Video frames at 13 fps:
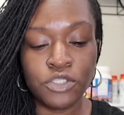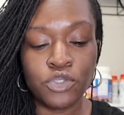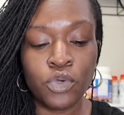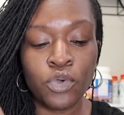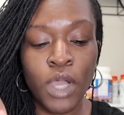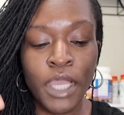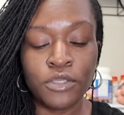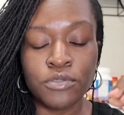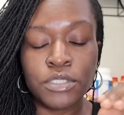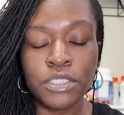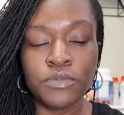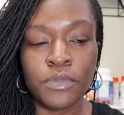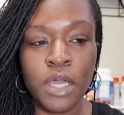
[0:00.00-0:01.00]
So I use
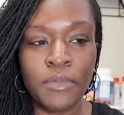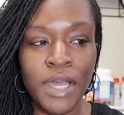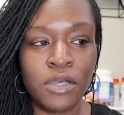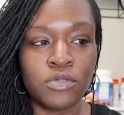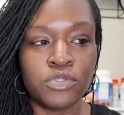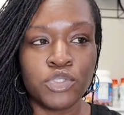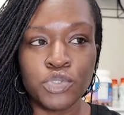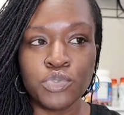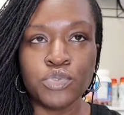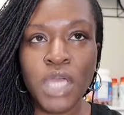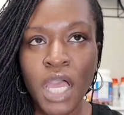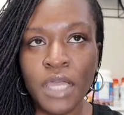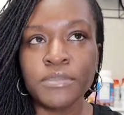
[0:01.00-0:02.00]
it about 2
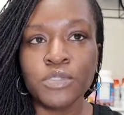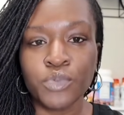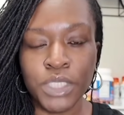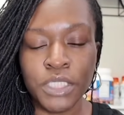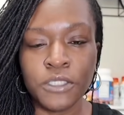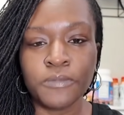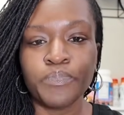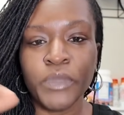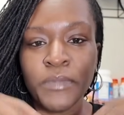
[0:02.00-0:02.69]
times a week,